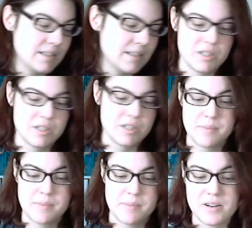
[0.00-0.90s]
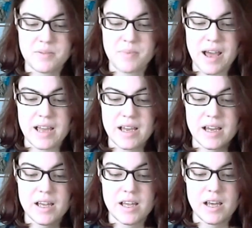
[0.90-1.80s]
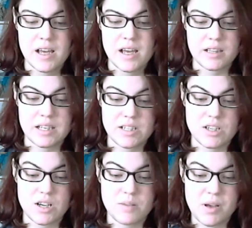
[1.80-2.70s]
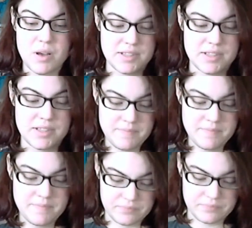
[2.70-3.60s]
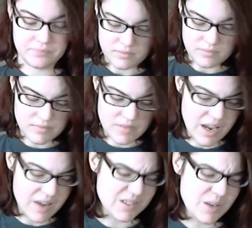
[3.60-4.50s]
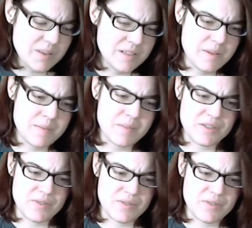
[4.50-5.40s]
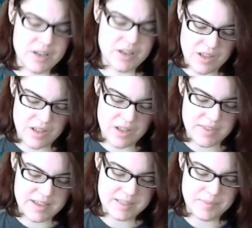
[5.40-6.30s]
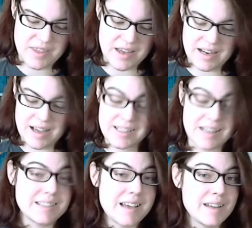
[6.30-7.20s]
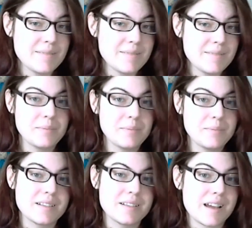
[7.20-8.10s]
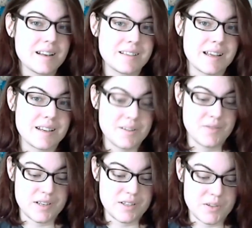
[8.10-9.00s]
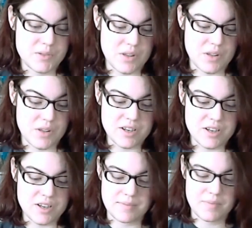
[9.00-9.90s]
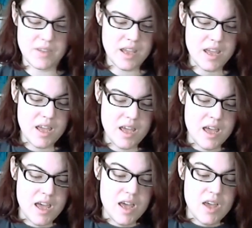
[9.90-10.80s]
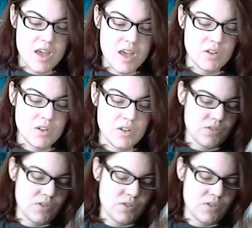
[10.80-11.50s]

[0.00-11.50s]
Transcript: which is a pattern by Alicia Paulson. I was hoping to be much further along in this, but then it got set aside because I decided to finish those other projects. So